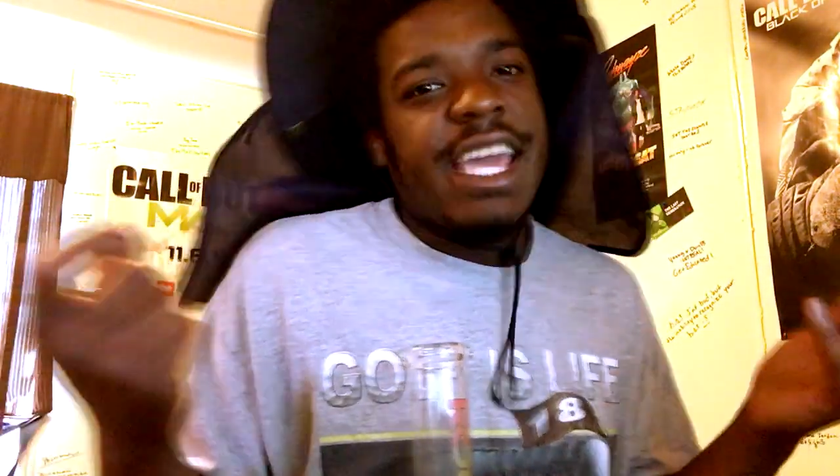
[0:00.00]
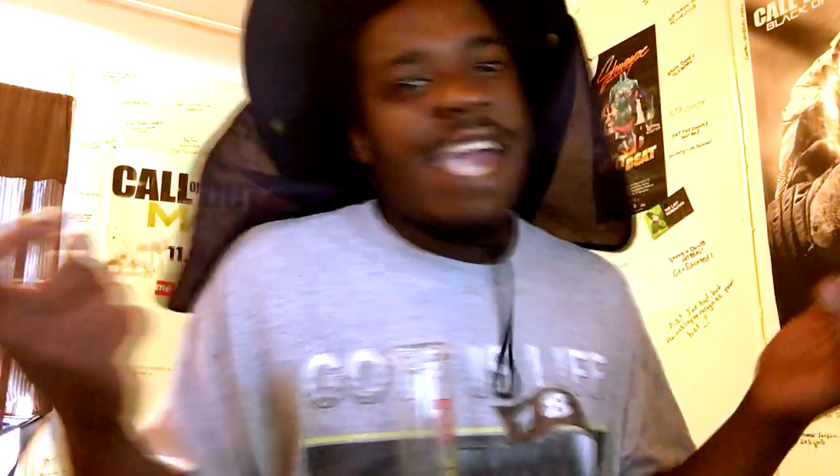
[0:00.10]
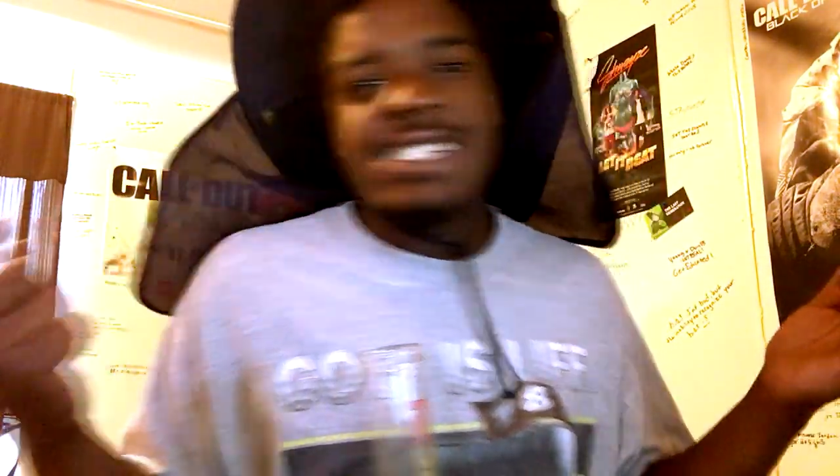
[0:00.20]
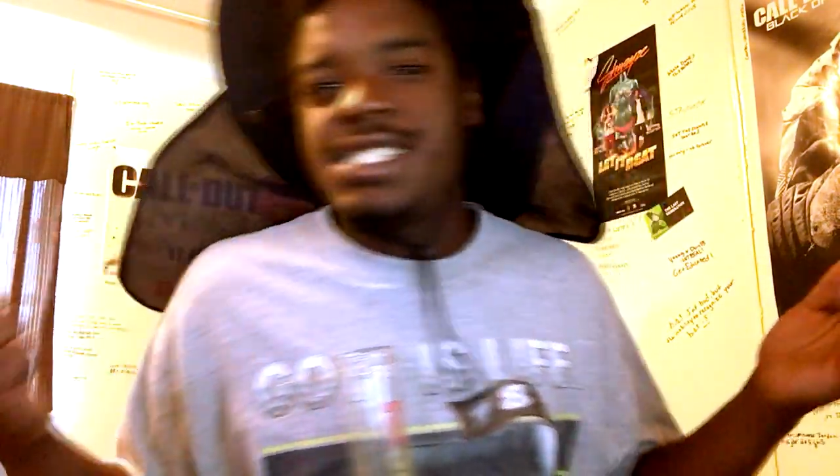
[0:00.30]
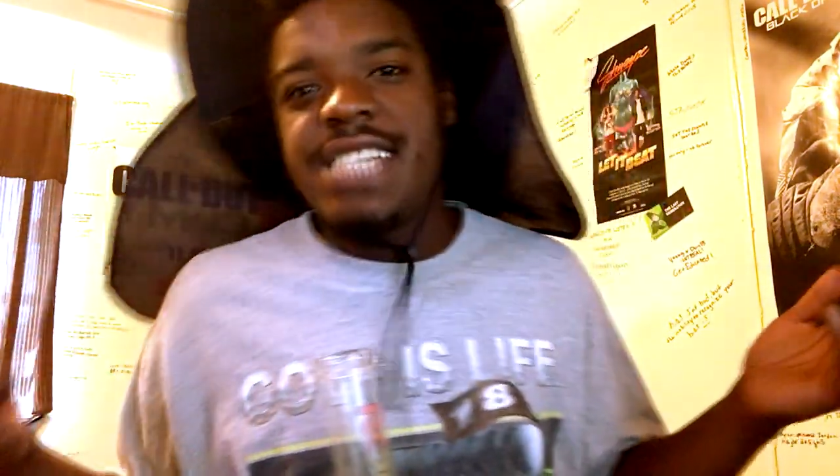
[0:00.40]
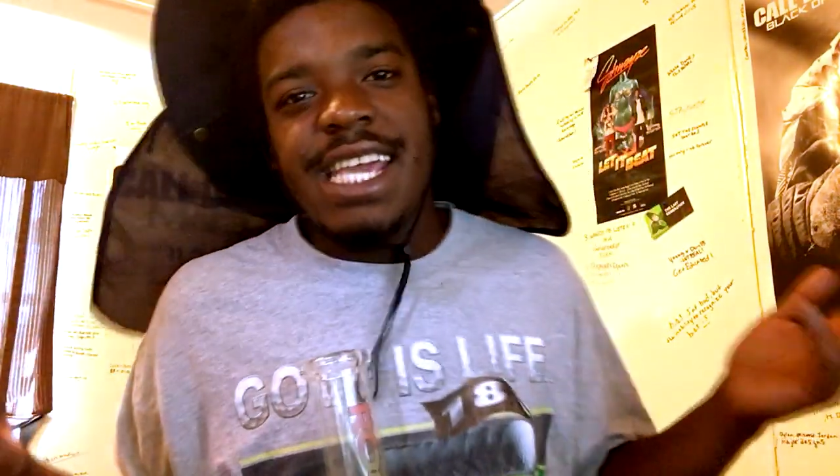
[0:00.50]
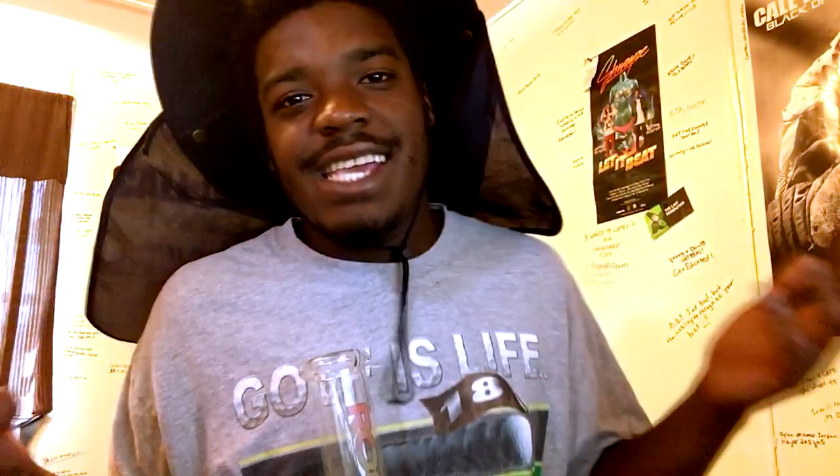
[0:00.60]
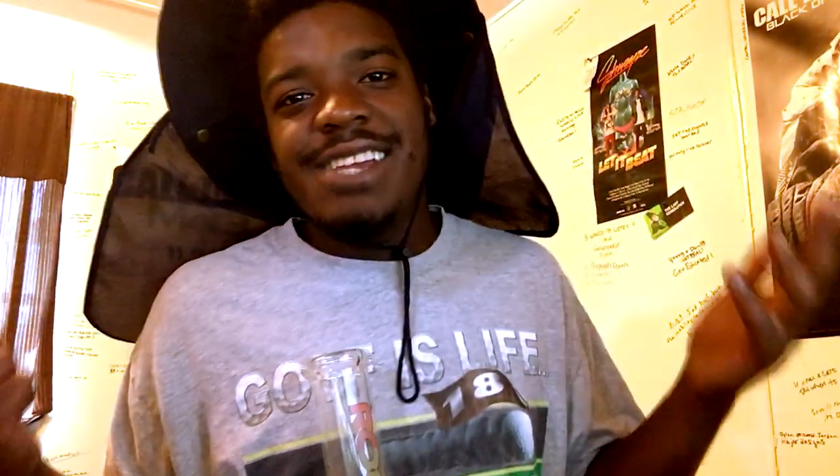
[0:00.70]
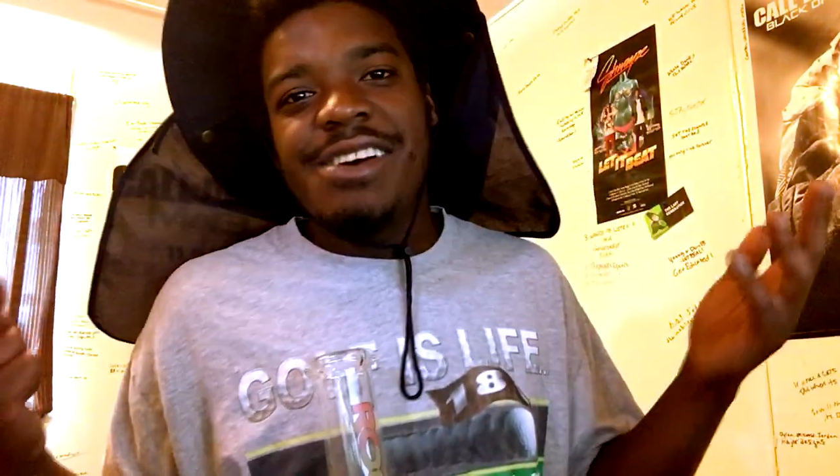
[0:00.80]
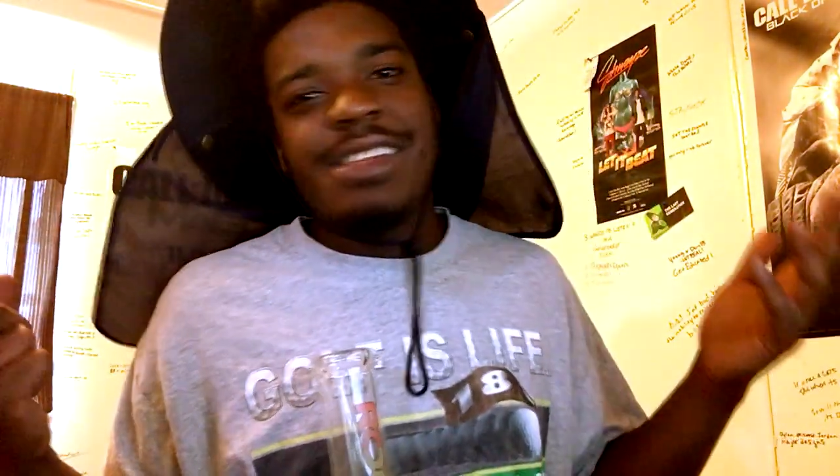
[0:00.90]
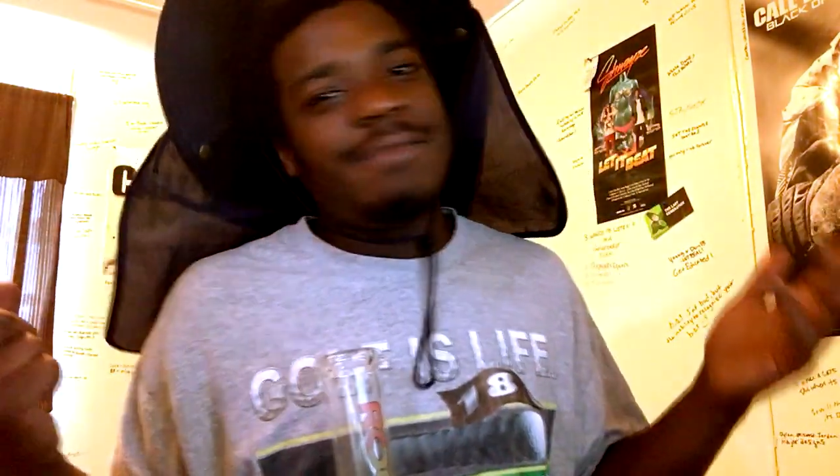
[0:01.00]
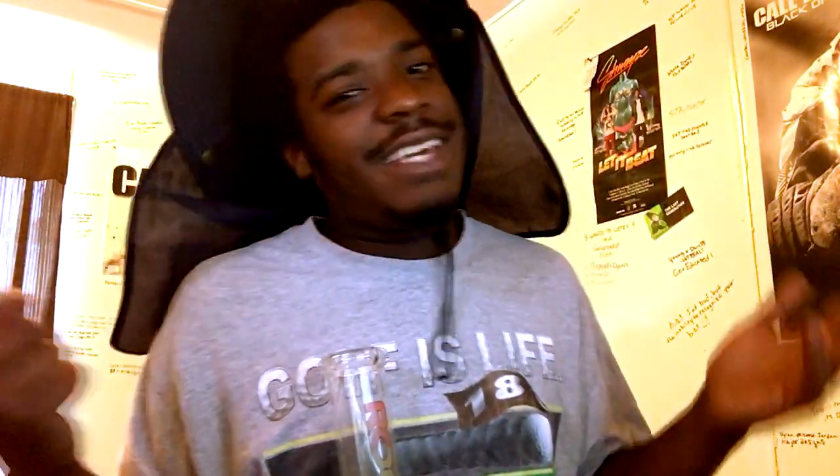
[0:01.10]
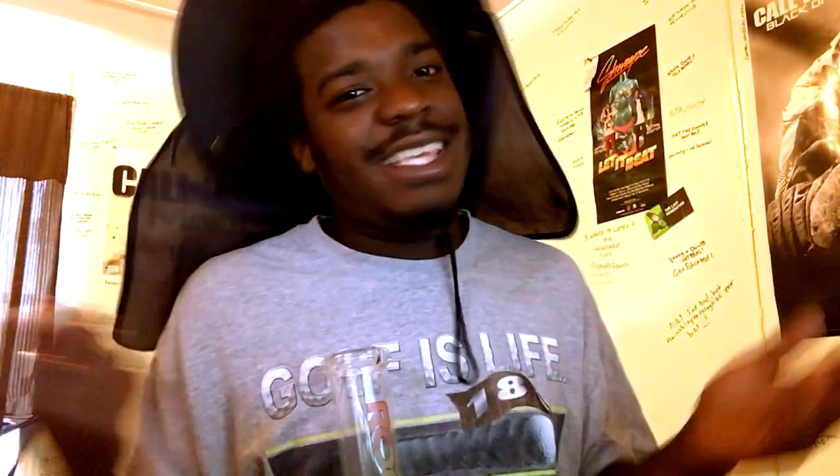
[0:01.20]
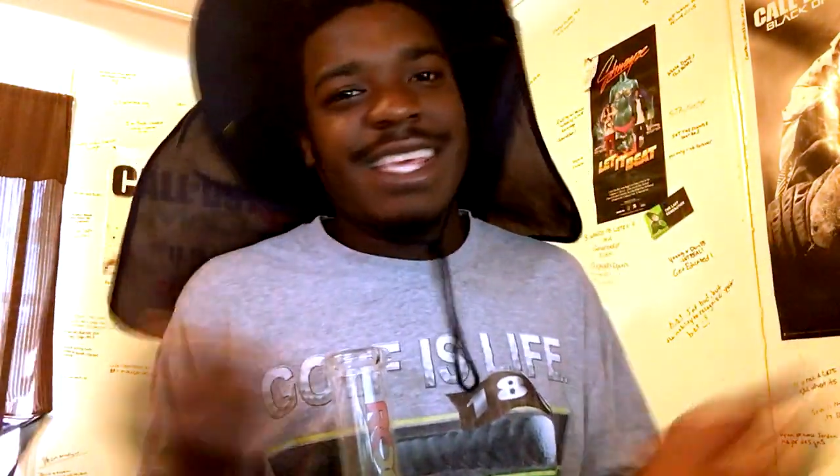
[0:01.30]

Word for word: cash a check. You know what I mean?